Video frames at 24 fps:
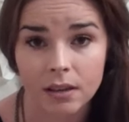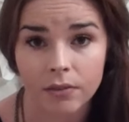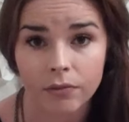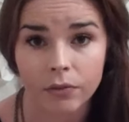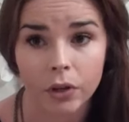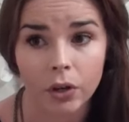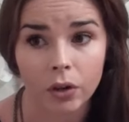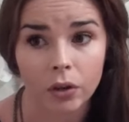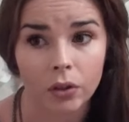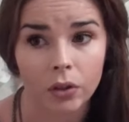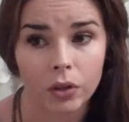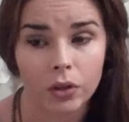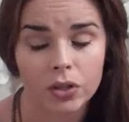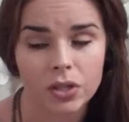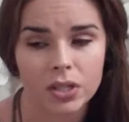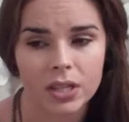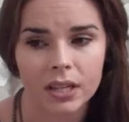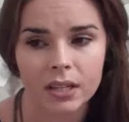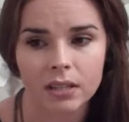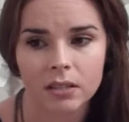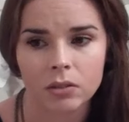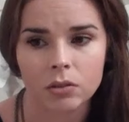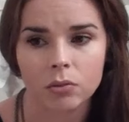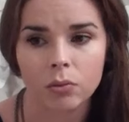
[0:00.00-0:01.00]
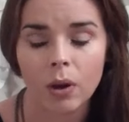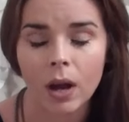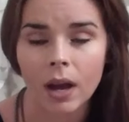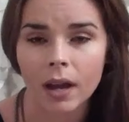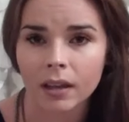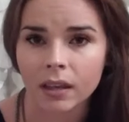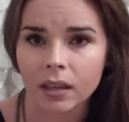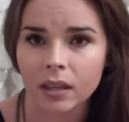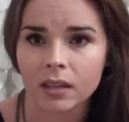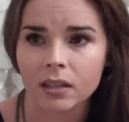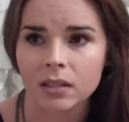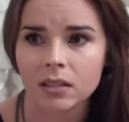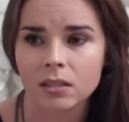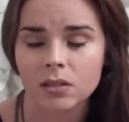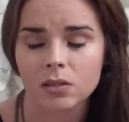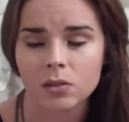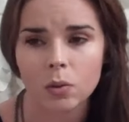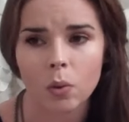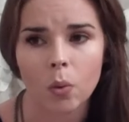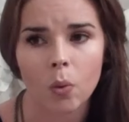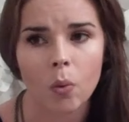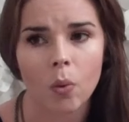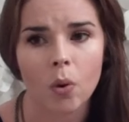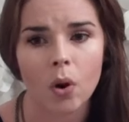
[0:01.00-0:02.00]
if you're allergic to onions
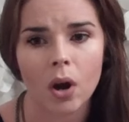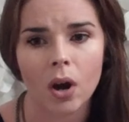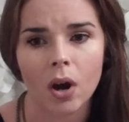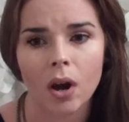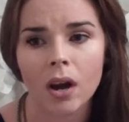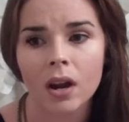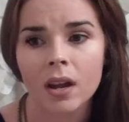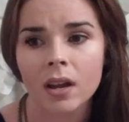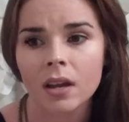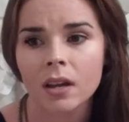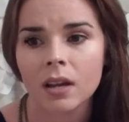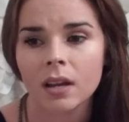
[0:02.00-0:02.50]
or